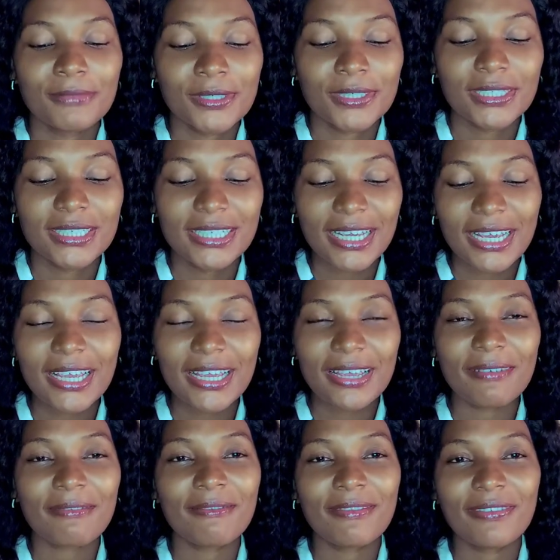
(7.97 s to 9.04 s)

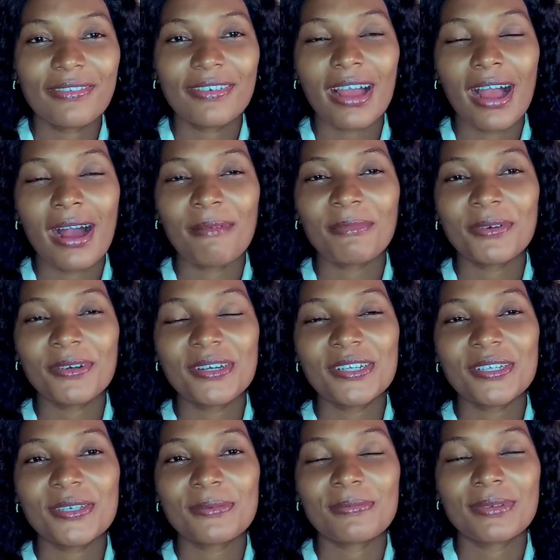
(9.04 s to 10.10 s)
Today I'm
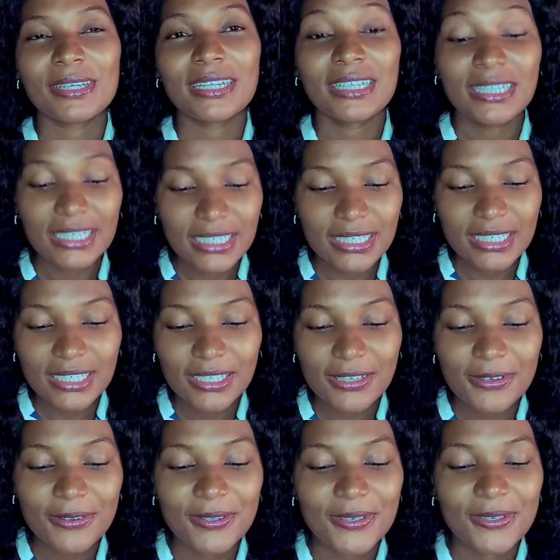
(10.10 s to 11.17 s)
going to be leading
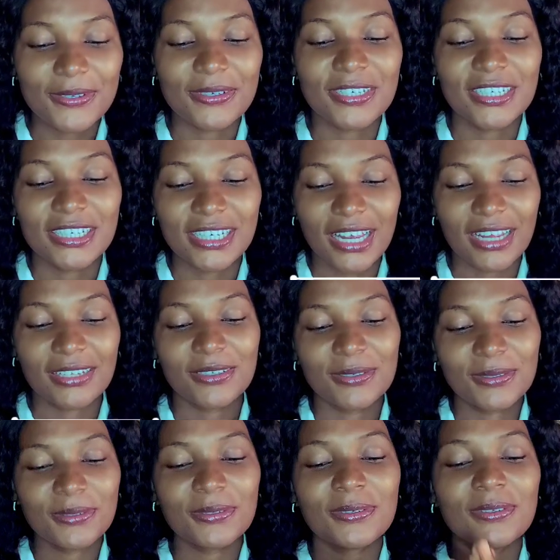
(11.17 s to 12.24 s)
you to
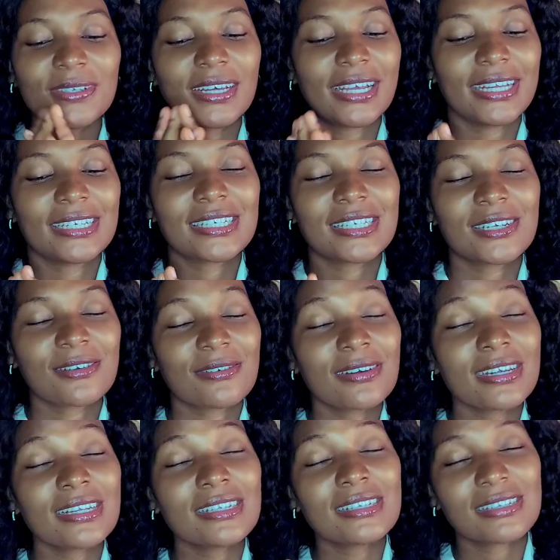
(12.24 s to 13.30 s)
schedule a
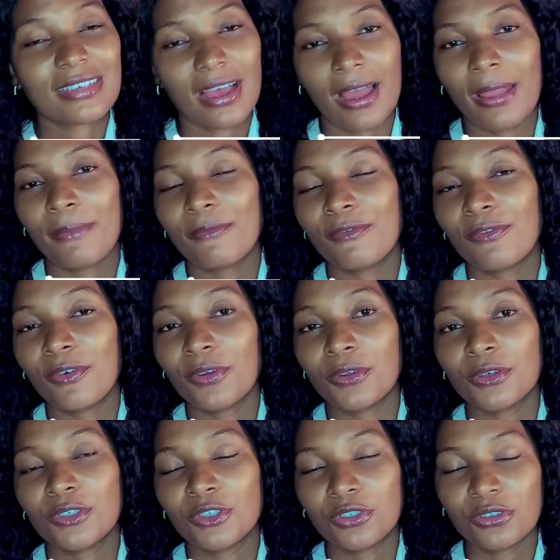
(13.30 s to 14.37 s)
screen time for
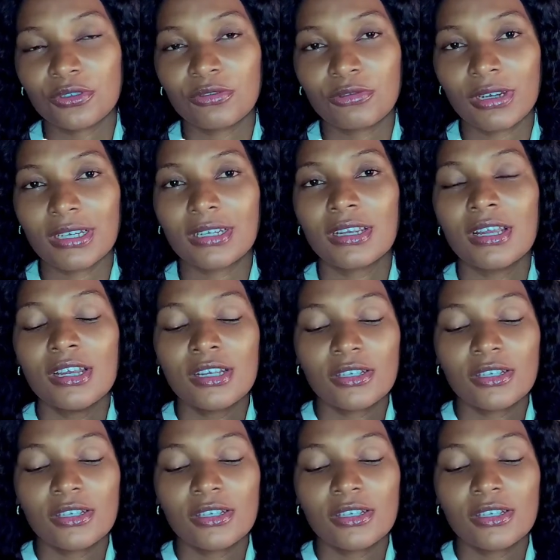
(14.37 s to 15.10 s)
your children.